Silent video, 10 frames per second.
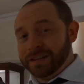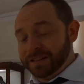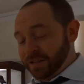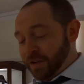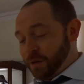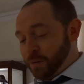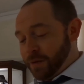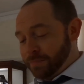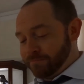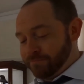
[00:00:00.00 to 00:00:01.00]
so
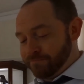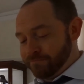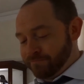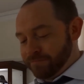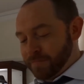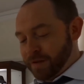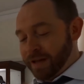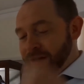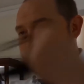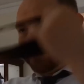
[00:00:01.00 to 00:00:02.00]
um, I
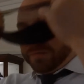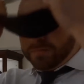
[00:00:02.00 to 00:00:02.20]
have